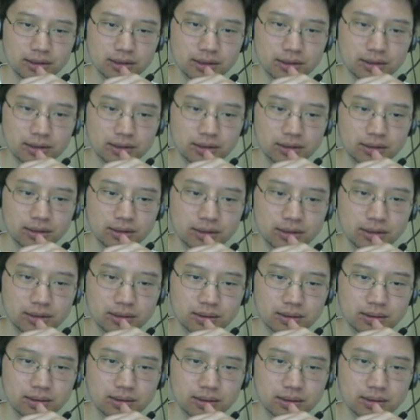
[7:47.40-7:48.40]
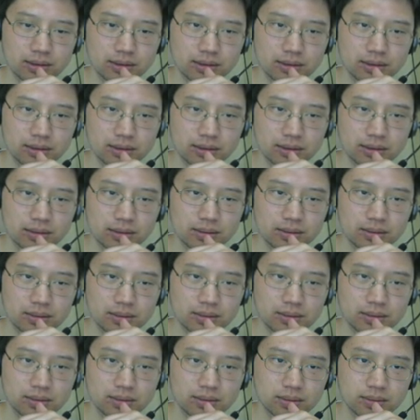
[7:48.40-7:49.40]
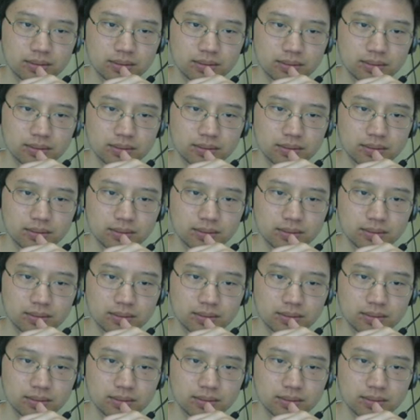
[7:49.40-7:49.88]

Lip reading: [no speech]